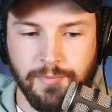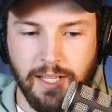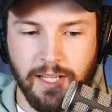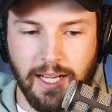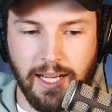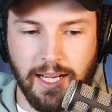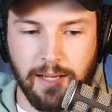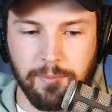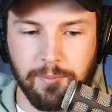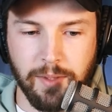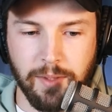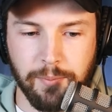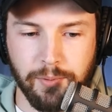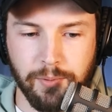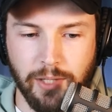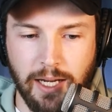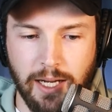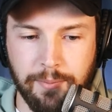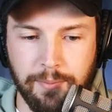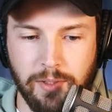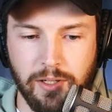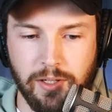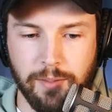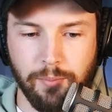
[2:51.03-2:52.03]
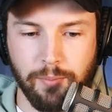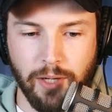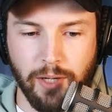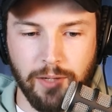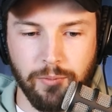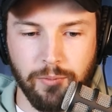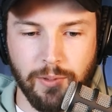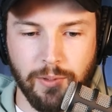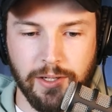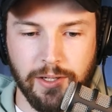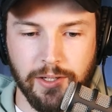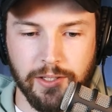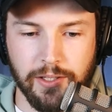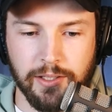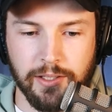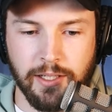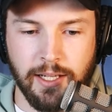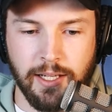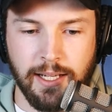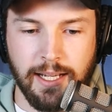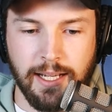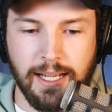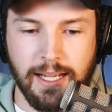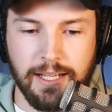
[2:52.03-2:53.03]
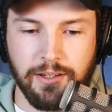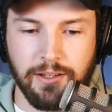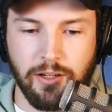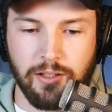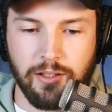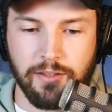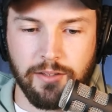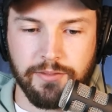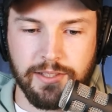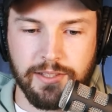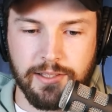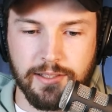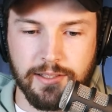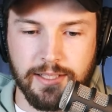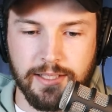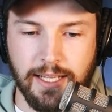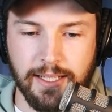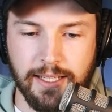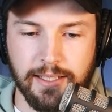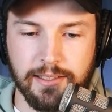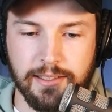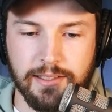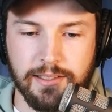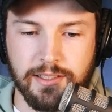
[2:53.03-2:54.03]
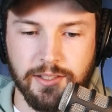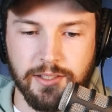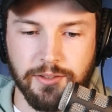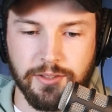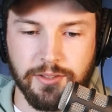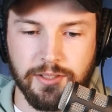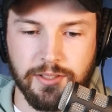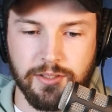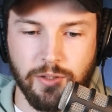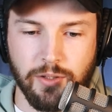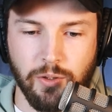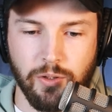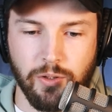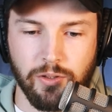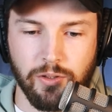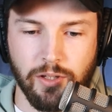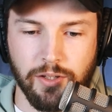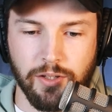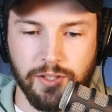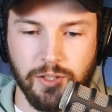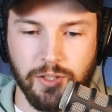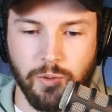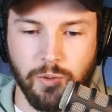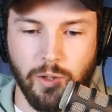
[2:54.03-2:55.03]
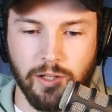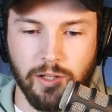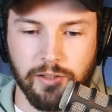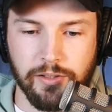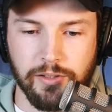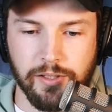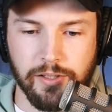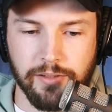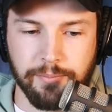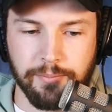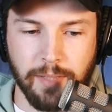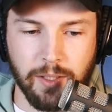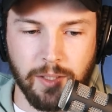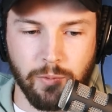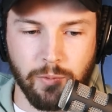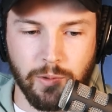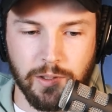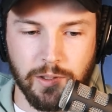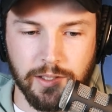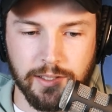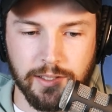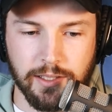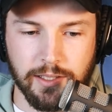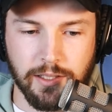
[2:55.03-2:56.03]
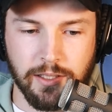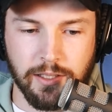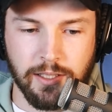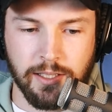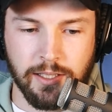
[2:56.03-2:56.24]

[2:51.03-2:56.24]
I am the primary breadwinner, and all of this is taking a serious toll on the quality of my work.